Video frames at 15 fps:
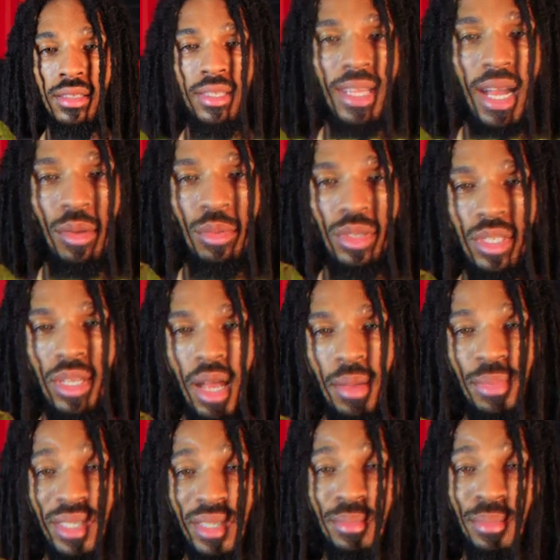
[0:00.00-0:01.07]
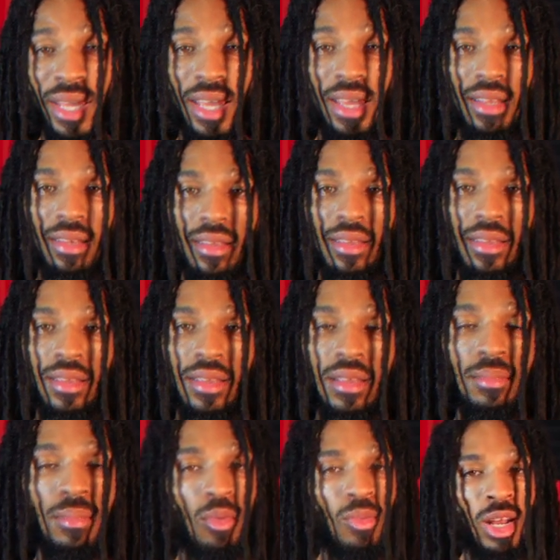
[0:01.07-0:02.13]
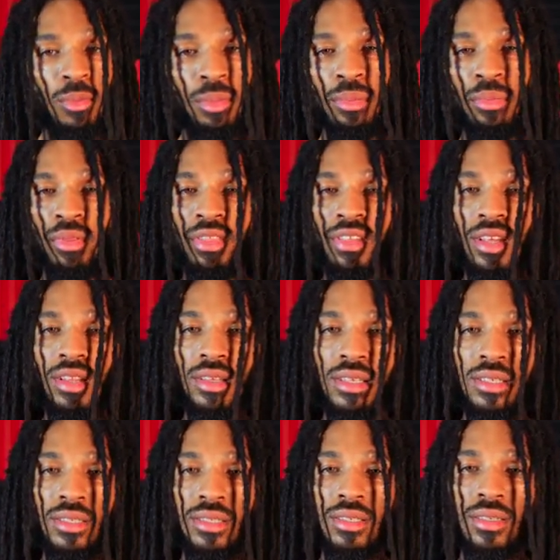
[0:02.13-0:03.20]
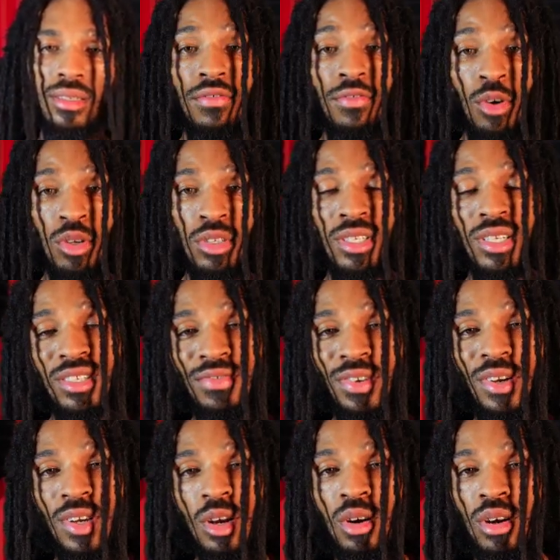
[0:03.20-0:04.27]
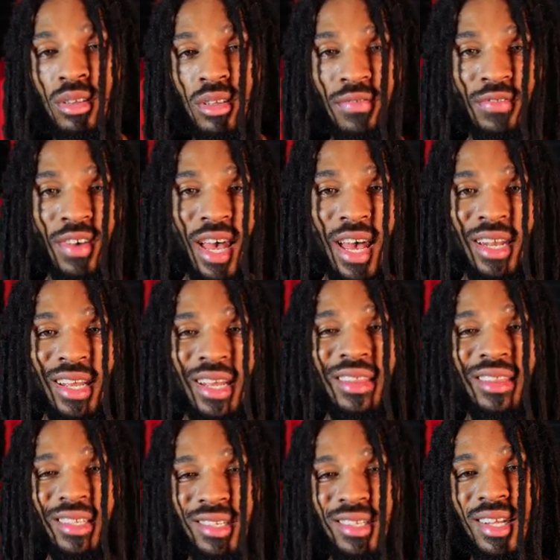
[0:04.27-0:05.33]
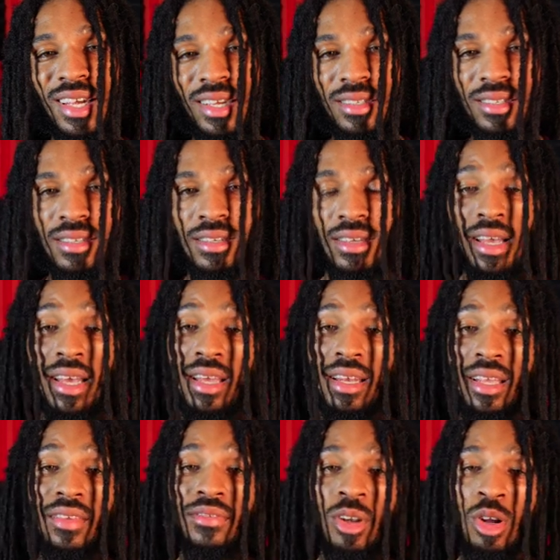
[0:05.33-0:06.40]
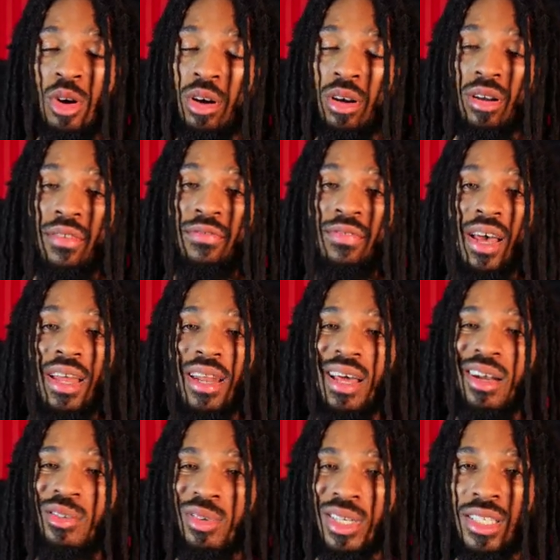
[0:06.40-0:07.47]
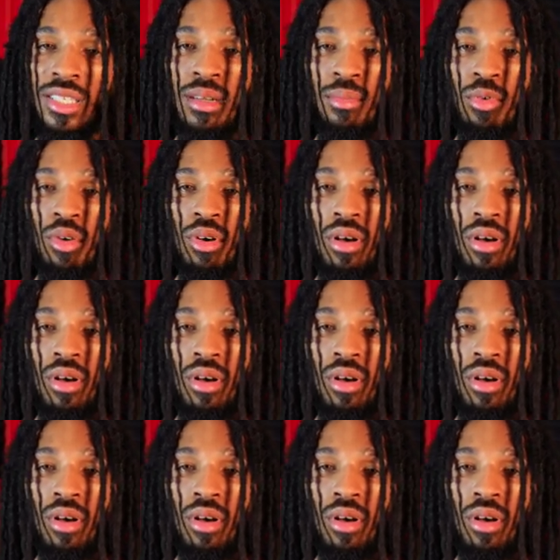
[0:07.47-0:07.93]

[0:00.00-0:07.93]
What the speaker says: Soursop is banned. But why do people think this? First, it's very hard to find in the States, and even harder to find at a reasonable